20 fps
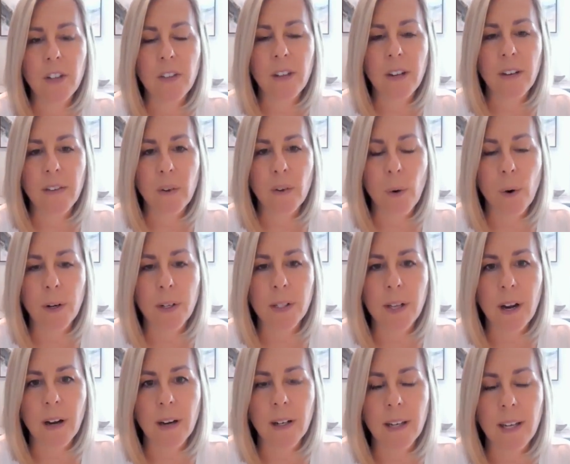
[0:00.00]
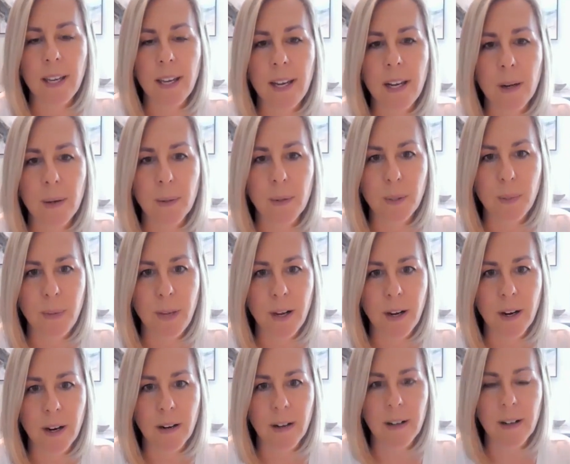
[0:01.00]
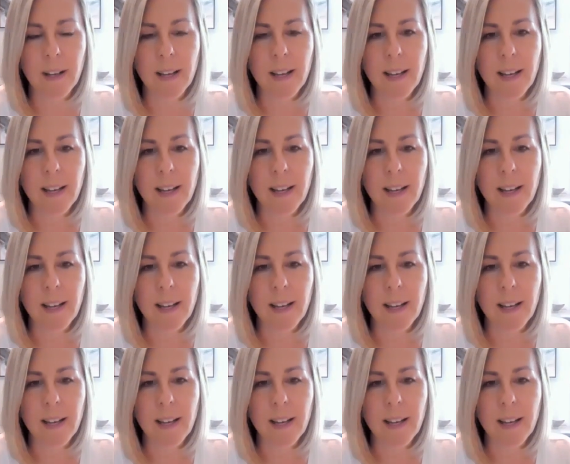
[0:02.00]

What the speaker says: And then of course, our keynote speaker